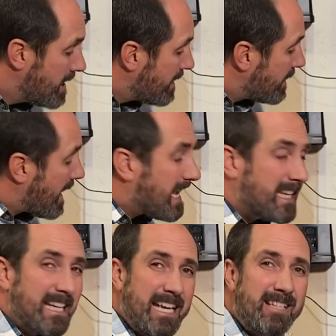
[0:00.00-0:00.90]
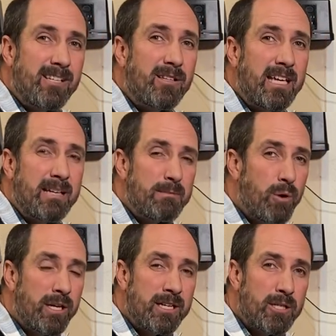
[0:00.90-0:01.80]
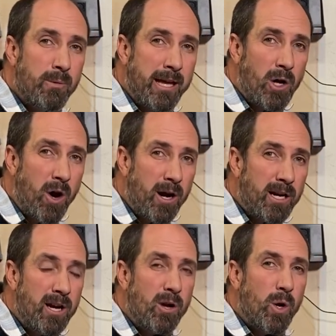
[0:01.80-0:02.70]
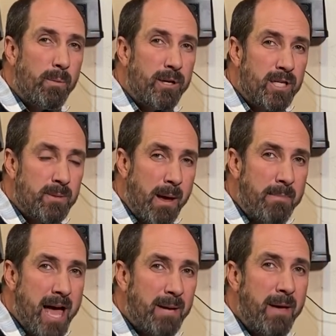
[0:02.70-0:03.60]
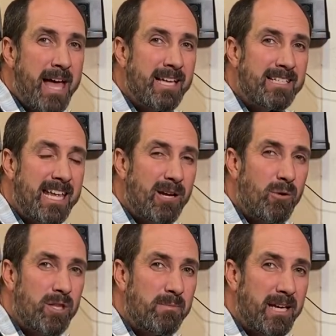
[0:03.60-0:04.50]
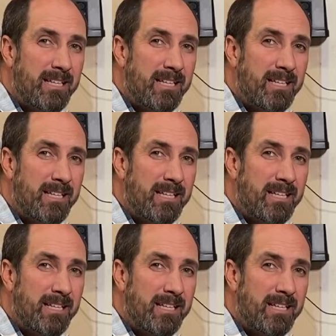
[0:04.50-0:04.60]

that I can easily put into my car or put into my backpack and take with me.